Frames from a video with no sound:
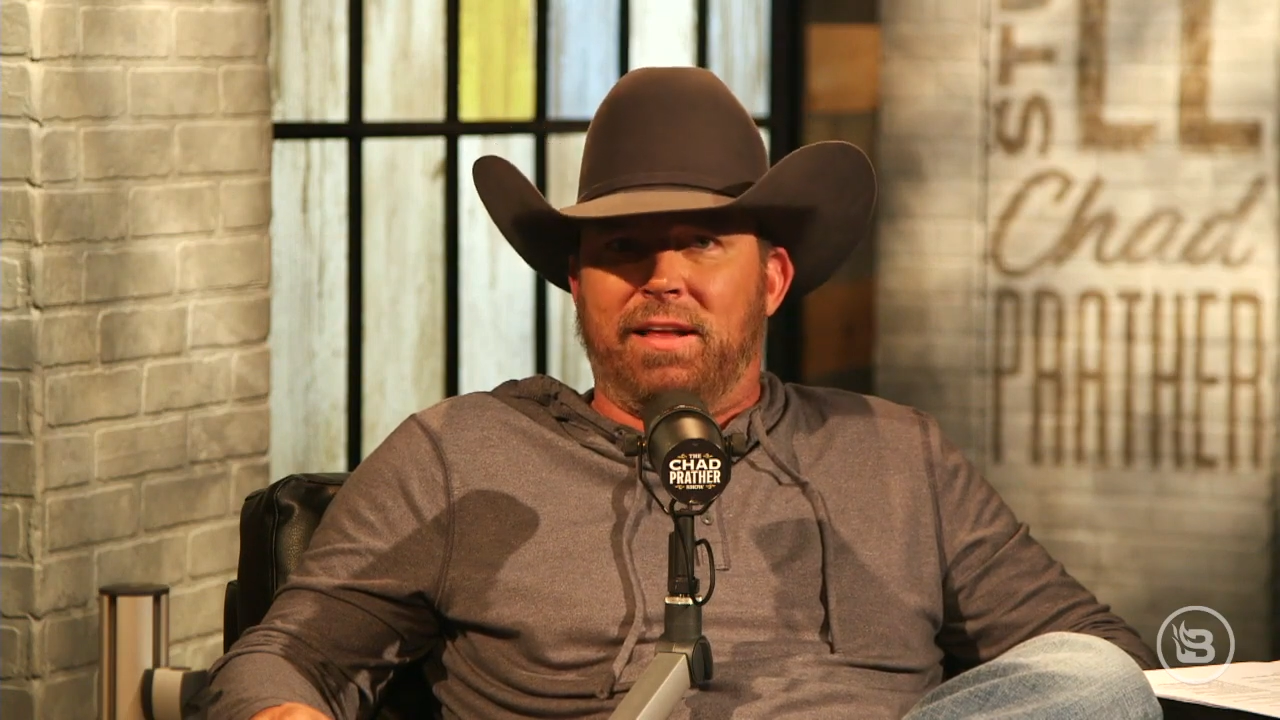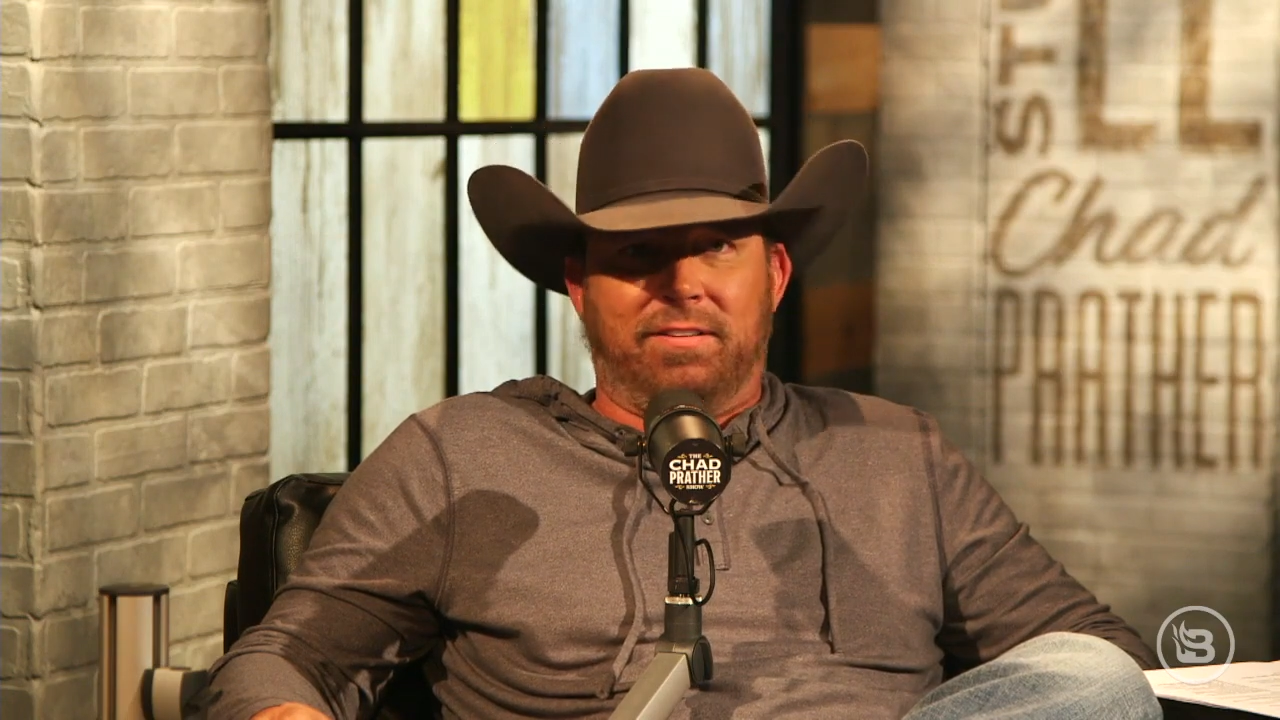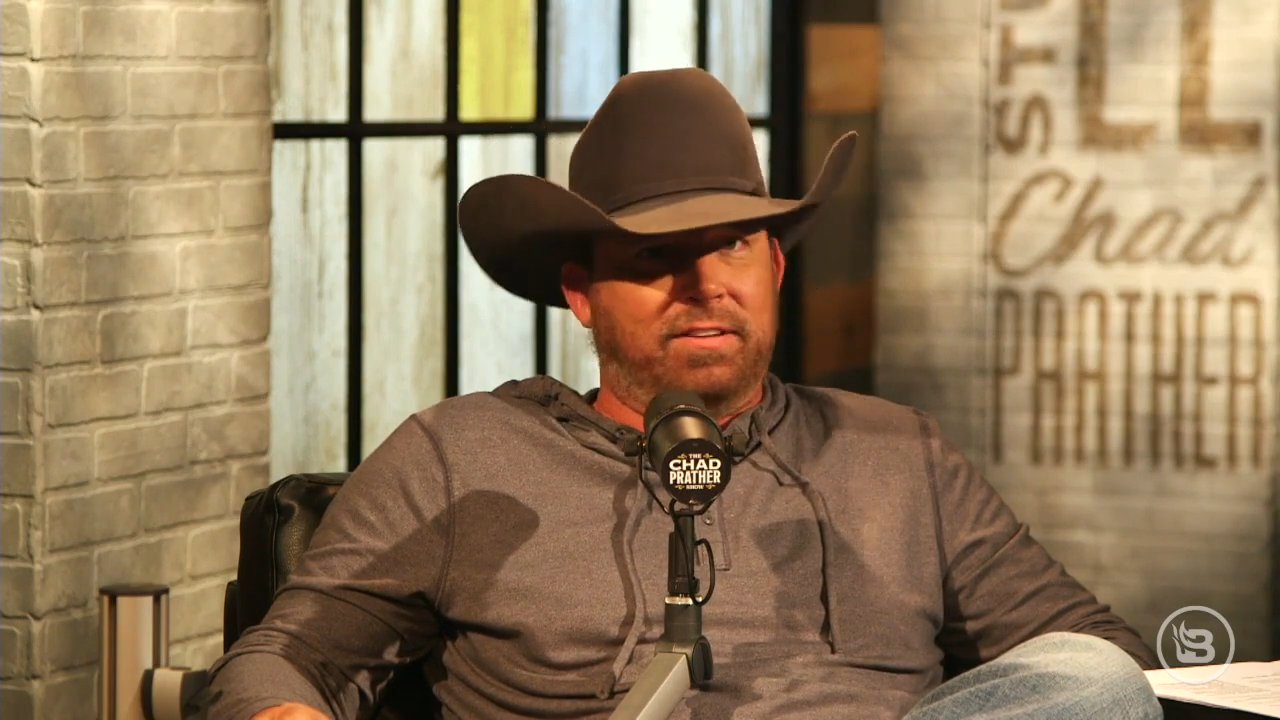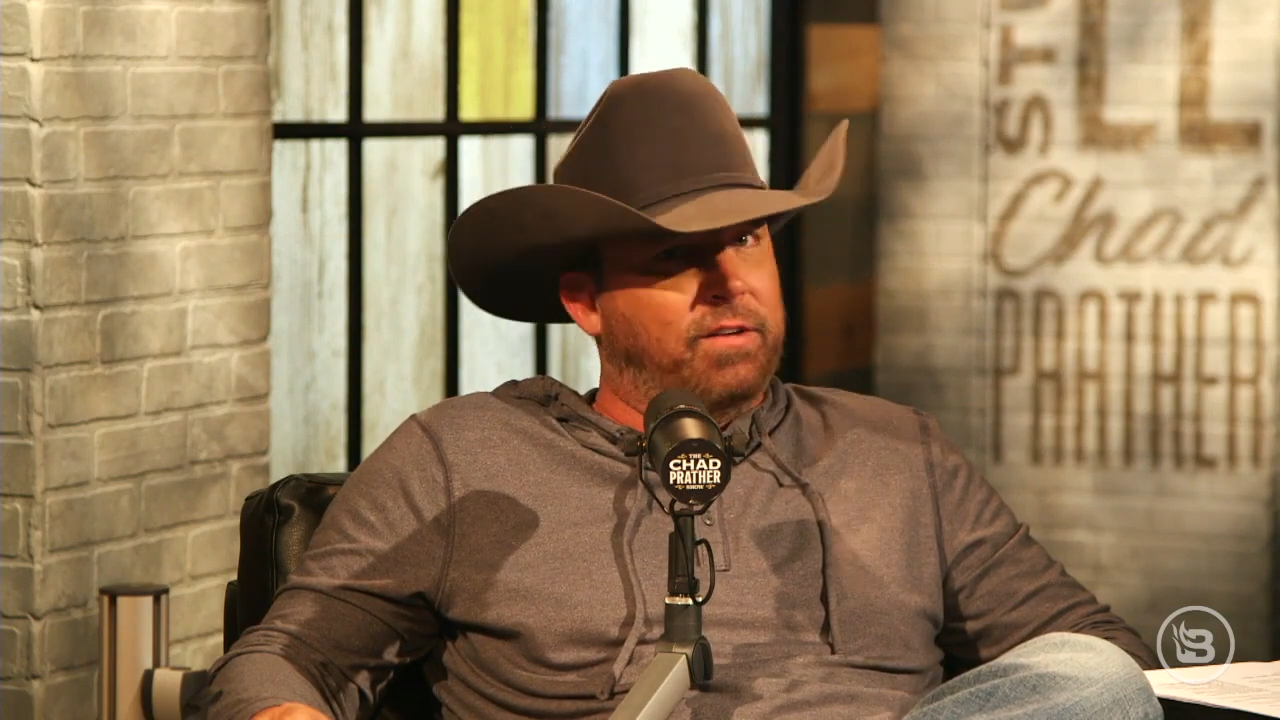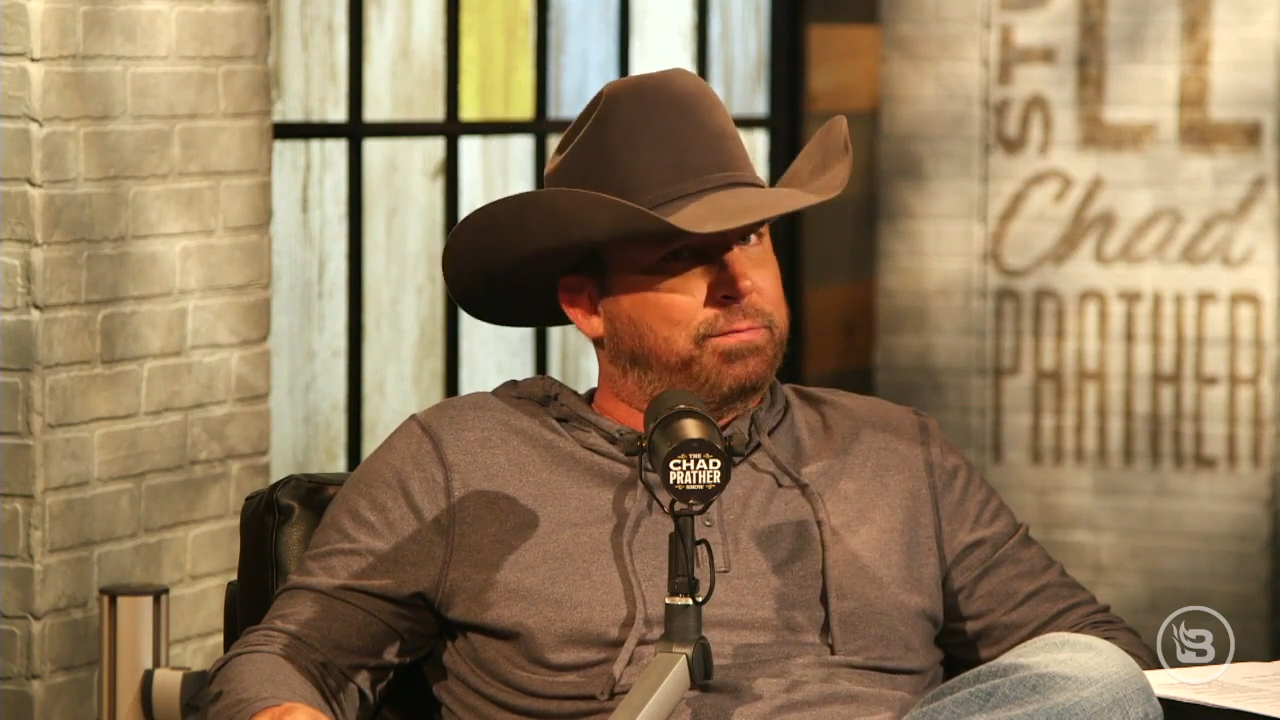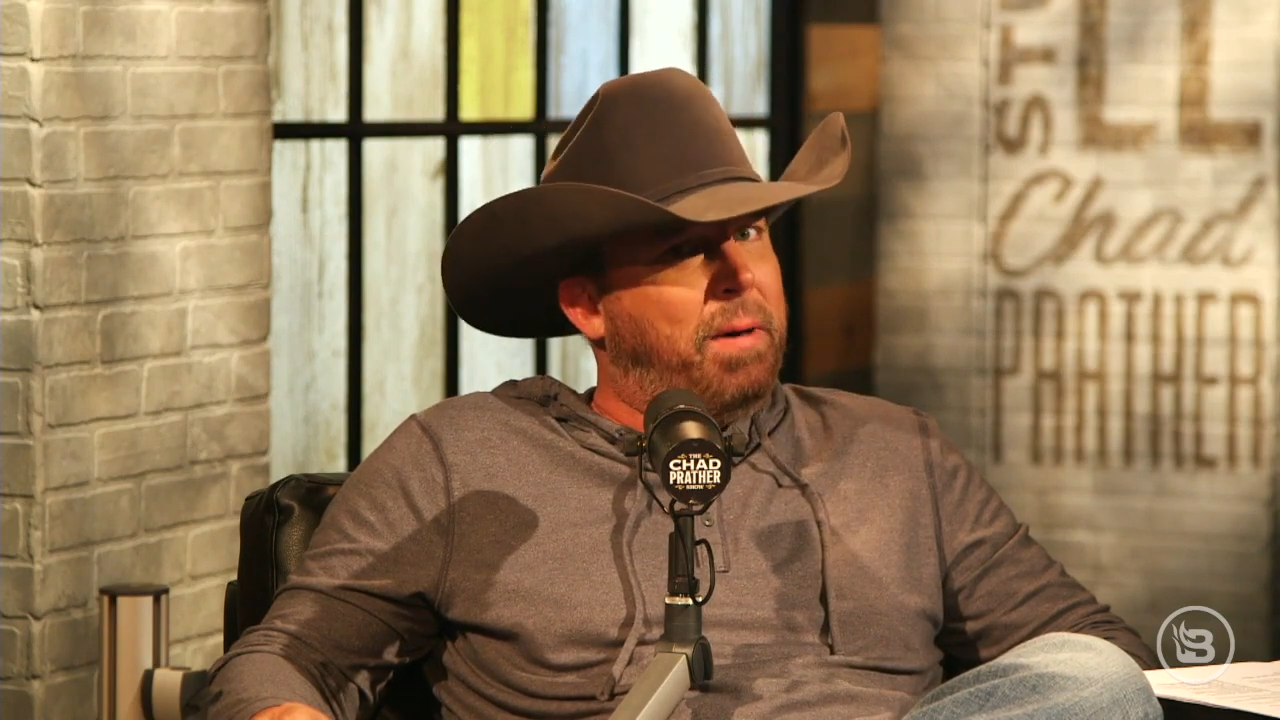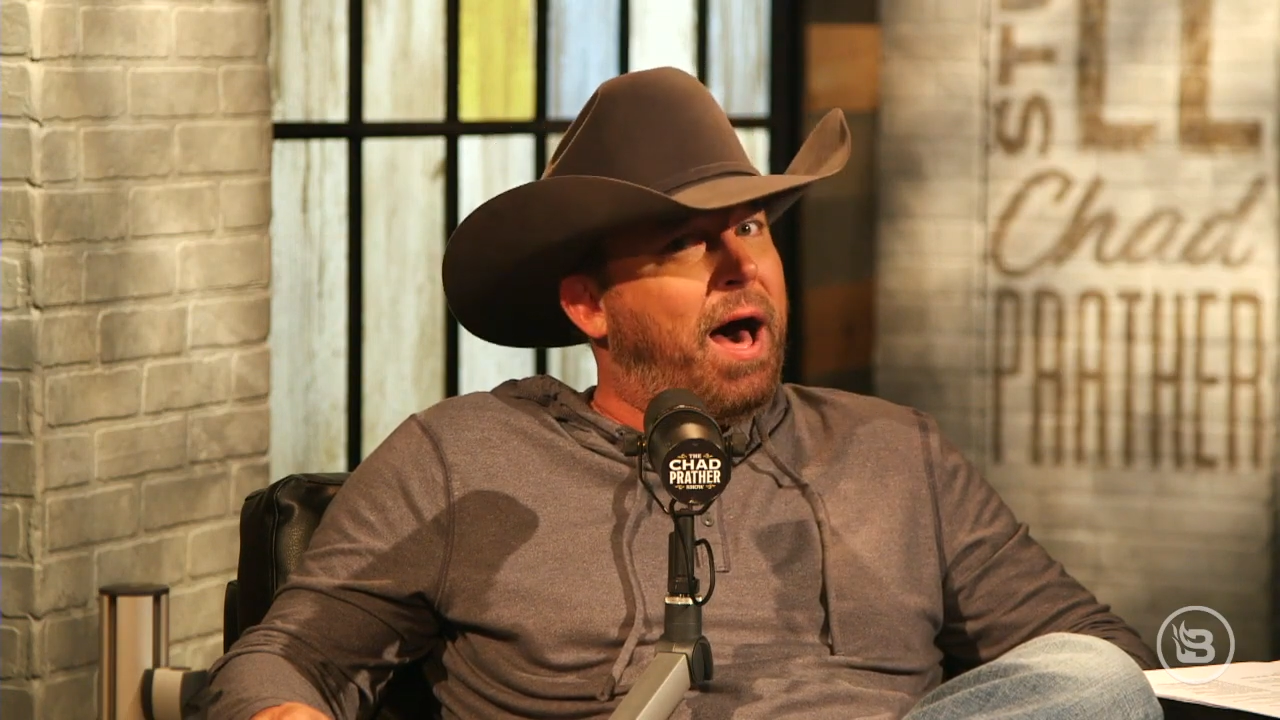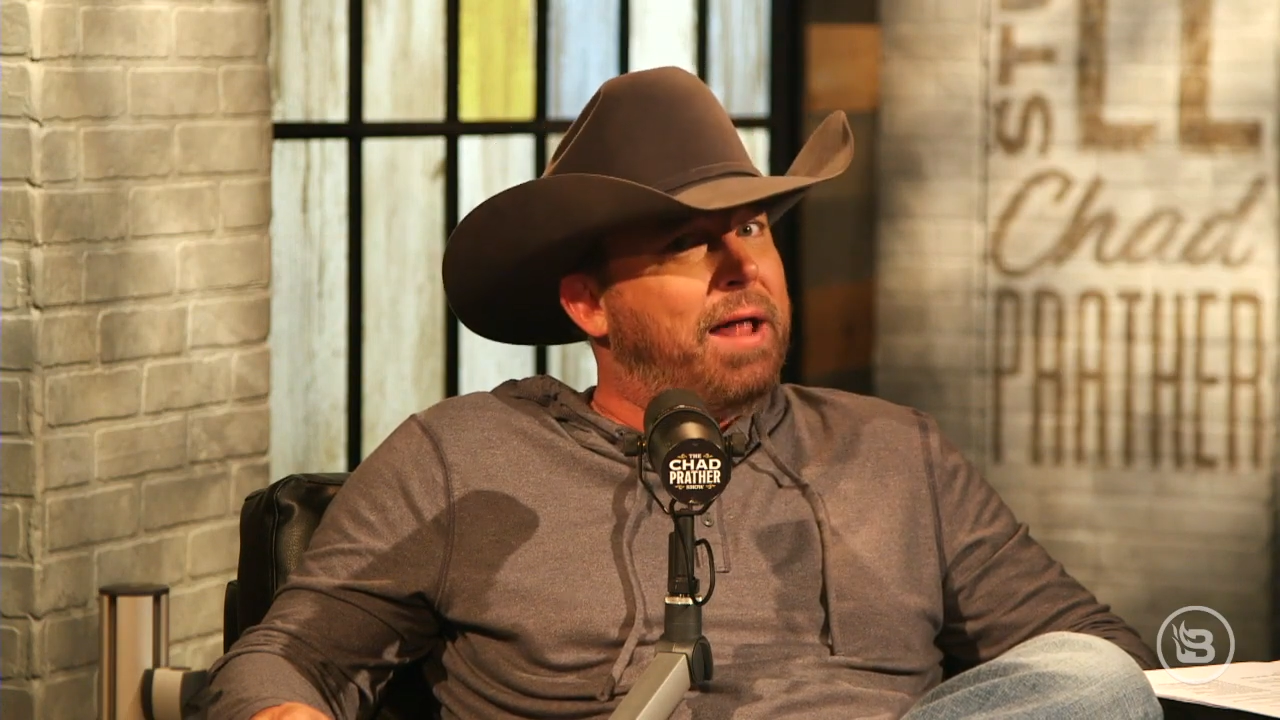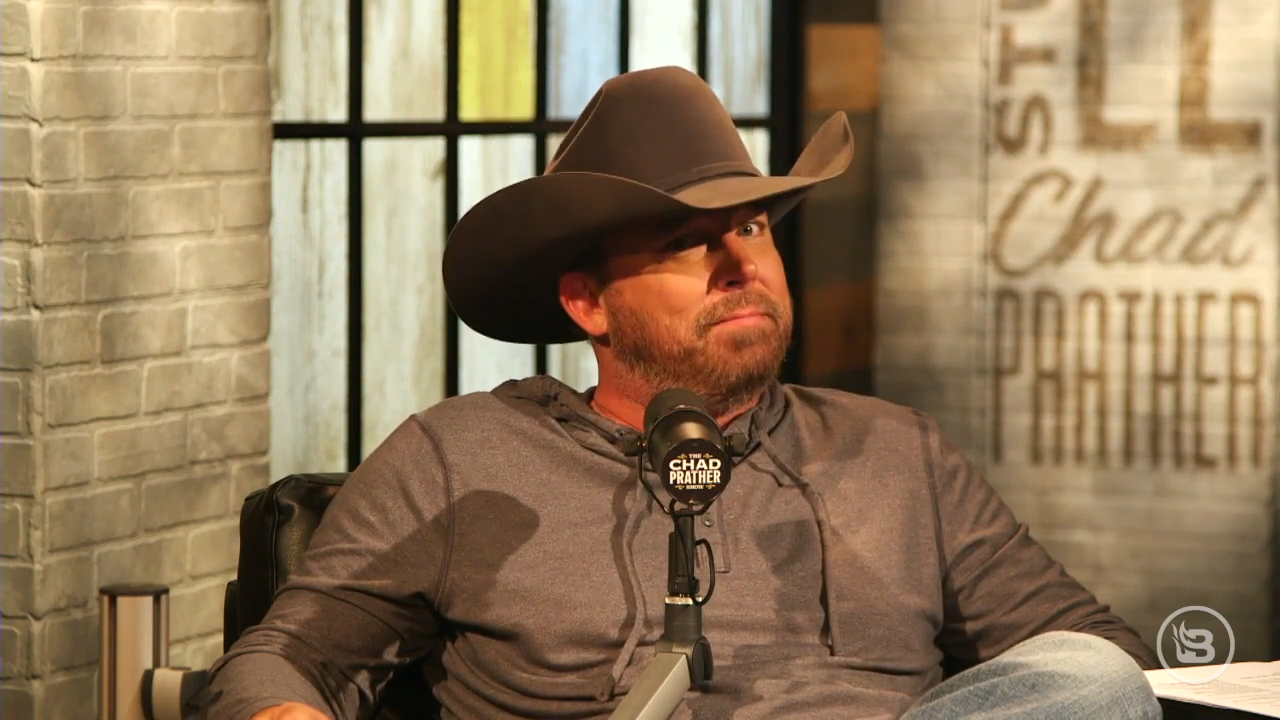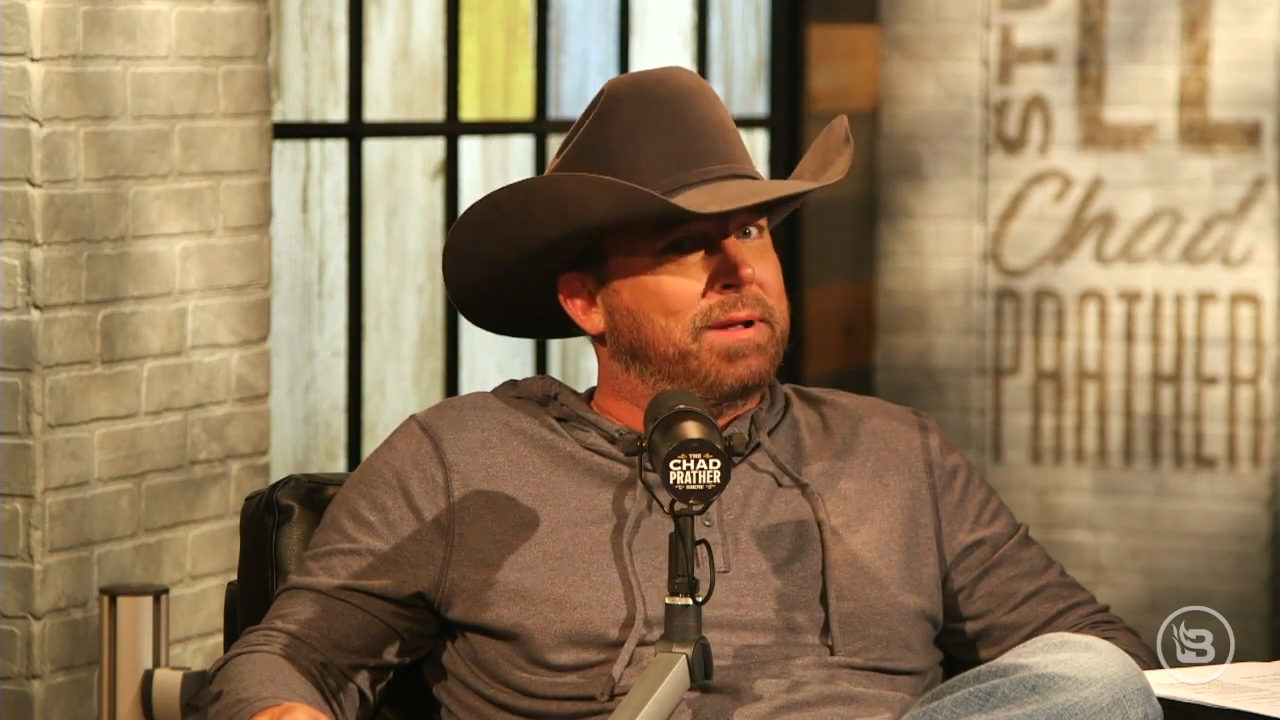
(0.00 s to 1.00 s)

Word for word: that's a tough spot,